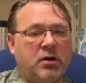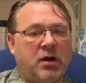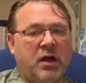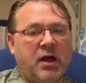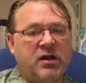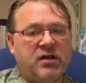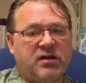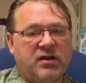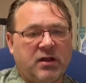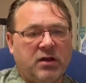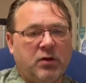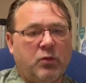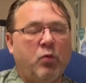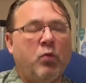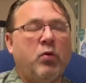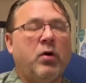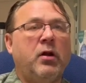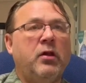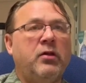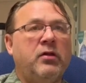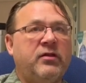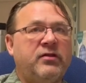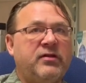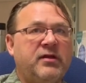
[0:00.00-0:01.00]
I think one
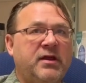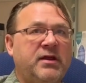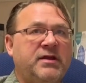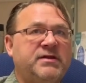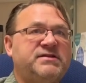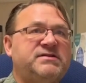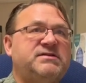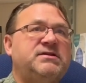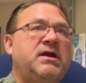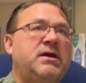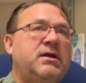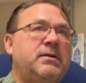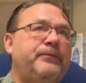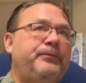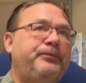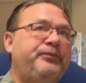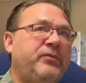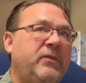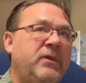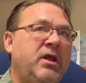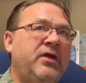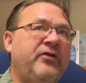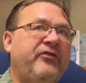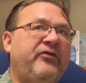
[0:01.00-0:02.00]
of the things that
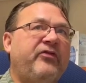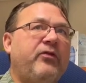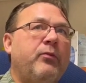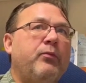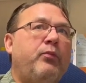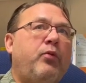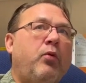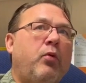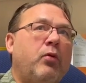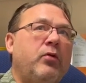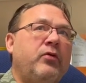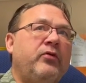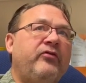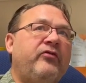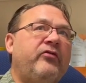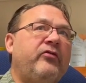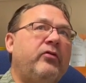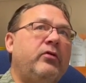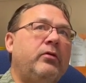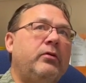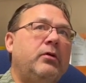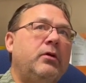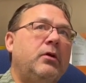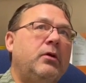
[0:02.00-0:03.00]
is important to